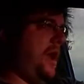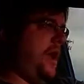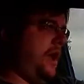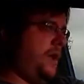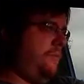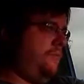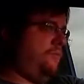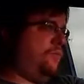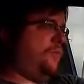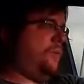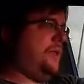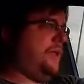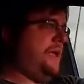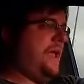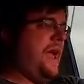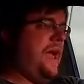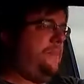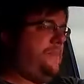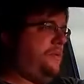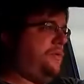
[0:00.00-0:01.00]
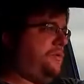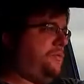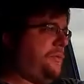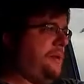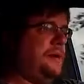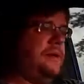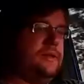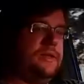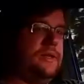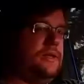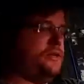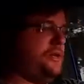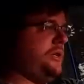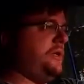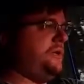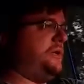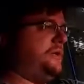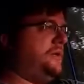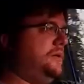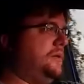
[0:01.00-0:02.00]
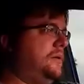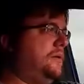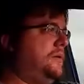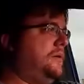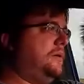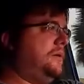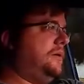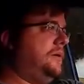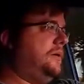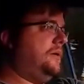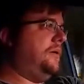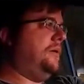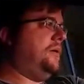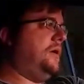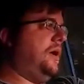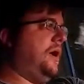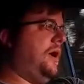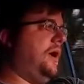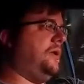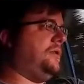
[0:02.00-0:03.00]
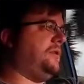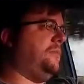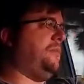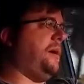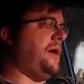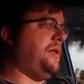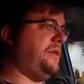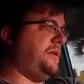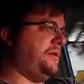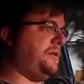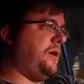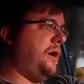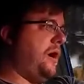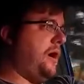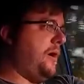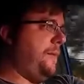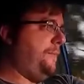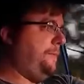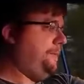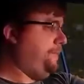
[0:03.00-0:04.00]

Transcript: I'm really happy with my decision uh, to buy this car.